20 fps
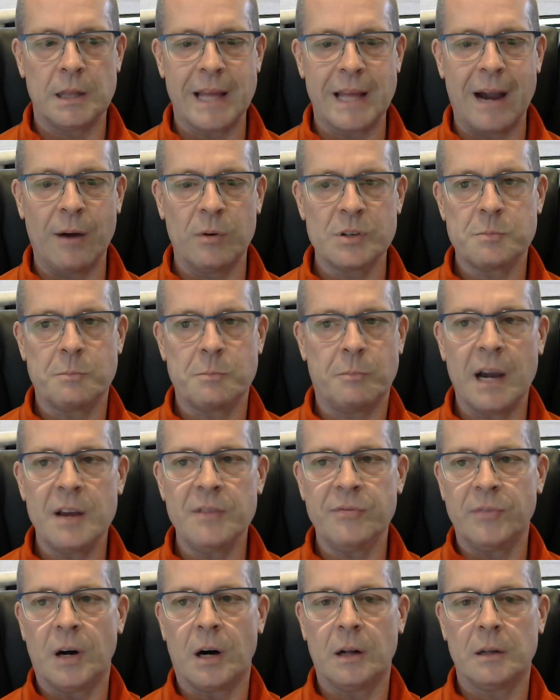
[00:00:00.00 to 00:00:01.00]
that was my
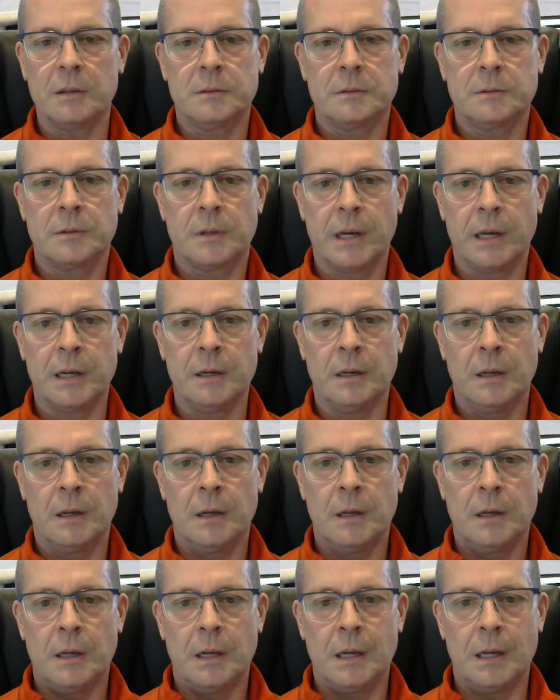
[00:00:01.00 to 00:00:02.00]
fault, right?
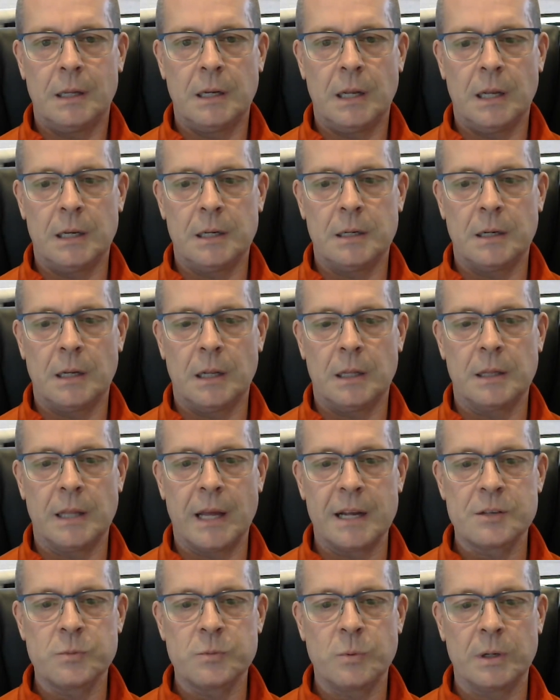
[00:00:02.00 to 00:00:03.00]
And
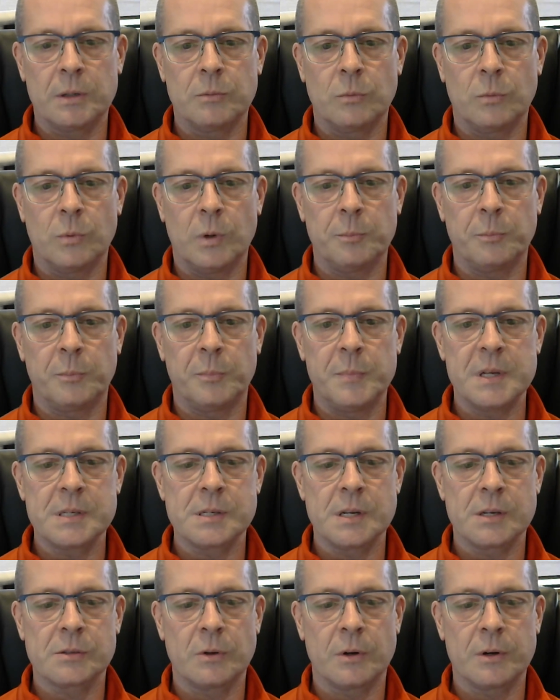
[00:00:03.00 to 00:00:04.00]
that's what
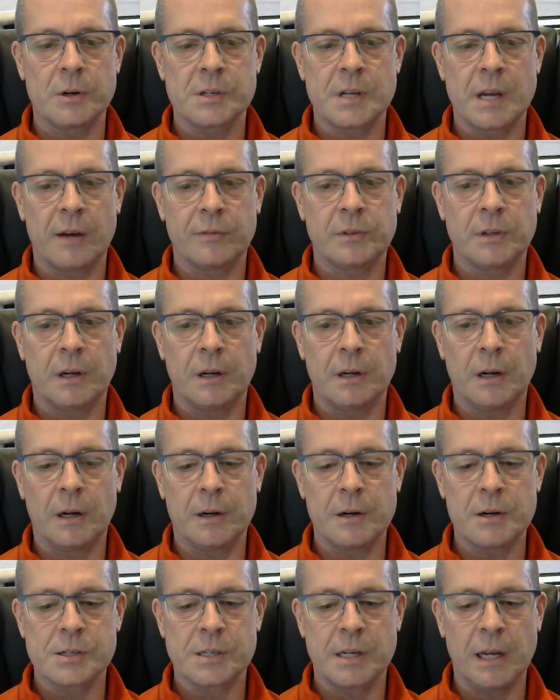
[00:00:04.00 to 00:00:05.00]
business owners have to
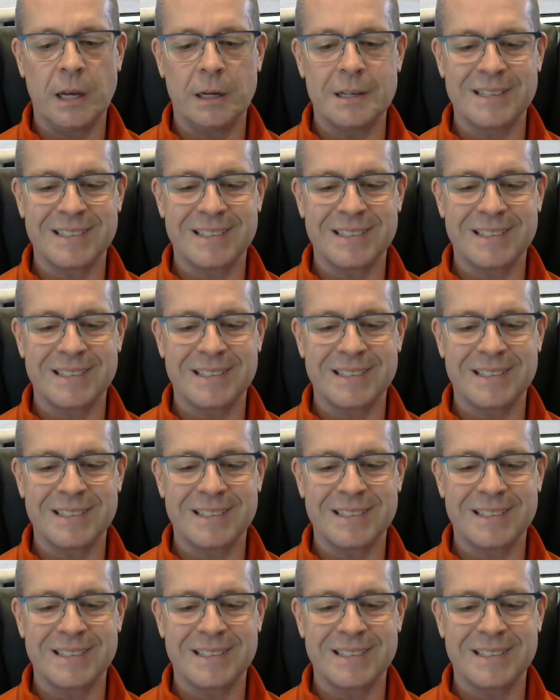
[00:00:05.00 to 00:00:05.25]
understand,